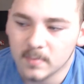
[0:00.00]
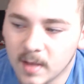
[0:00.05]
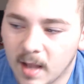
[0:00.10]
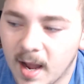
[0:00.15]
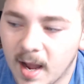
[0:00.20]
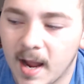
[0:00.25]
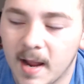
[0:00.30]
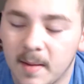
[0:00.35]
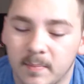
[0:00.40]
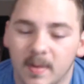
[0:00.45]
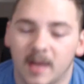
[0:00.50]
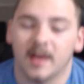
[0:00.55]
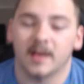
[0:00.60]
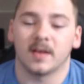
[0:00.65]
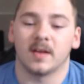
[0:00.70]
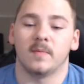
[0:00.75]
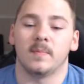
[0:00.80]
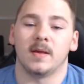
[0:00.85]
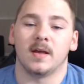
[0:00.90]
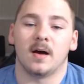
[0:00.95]
I am not
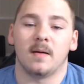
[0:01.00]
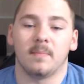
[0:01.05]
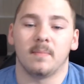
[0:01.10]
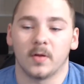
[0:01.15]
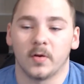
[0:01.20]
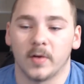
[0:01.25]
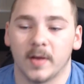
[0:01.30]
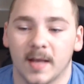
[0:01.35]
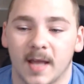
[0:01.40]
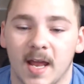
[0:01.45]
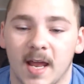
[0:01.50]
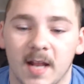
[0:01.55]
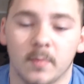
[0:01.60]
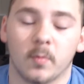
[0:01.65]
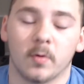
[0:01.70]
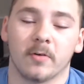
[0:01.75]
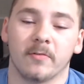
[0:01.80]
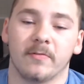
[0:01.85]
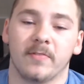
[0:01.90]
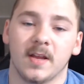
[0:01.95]
going to be uploading any
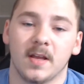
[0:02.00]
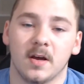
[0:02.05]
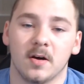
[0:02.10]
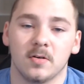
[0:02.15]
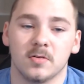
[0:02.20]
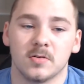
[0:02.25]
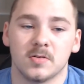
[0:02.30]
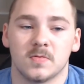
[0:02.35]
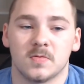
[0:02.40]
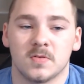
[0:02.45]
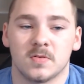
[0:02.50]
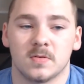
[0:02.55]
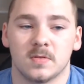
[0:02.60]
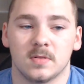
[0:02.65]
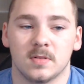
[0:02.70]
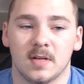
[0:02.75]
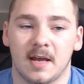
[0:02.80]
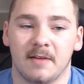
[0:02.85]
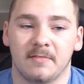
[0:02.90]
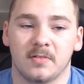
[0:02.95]
more videos
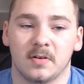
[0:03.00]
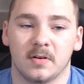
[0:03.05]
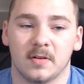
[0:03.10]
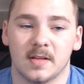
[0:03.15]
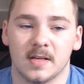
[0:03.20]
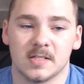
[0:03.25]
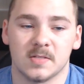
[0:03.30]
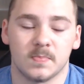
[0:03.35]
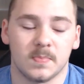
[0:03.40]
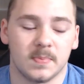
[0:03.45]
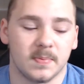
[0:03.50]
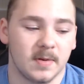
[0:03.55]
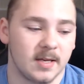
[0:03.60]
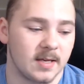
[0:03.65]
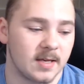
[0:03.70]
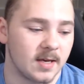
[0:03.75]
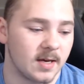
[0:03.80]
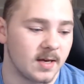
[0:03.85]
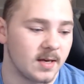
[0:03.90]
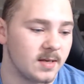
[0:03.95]
after this
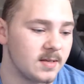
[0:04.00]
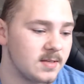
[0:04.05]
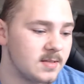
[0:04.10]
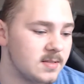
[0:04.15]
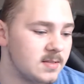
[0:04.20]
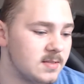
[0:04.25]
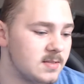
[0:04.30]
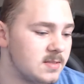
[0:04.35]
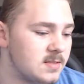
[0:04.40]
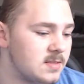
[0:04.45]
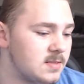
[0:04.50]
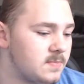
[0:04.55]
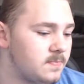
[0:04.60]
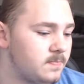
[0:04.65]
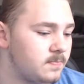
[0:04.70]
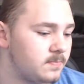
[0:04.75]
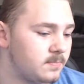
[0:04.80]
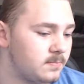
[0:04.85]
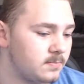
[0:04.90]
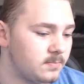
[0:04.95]
because
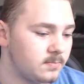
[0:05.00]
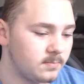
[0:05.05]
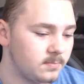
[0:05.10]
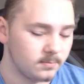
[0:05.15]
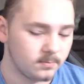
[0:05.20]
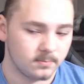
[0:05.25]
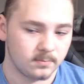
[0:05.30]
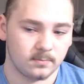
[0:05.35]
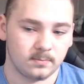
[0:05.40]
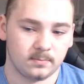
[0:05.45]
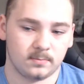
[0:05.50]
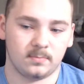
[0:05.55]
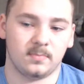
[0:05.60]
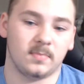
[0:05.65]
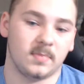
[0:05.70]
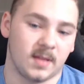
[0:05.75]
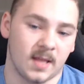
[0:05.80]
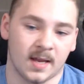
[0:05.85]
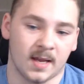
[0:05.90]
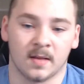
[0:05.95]

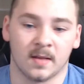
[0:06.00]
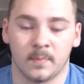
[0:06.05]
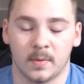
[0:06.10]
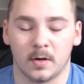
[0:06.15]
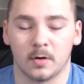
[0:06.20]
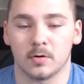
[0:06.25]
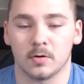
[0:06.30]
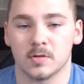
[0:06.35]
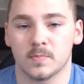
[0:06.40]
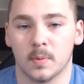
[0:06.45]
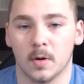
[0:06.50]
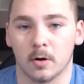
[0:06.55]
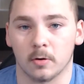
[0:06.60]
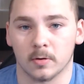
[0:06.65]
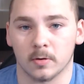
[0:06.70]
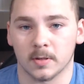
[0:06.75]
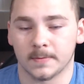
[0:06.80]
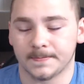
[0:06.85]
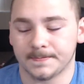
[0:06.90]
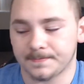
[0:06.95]
that computer is broke.